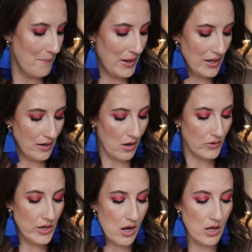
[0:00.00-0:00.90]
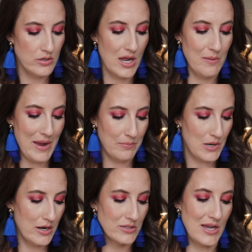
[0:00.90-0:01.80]
but all in all, not a bad
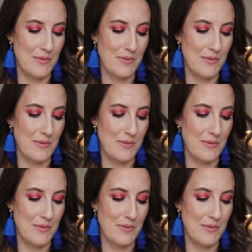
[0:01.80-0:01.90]
product.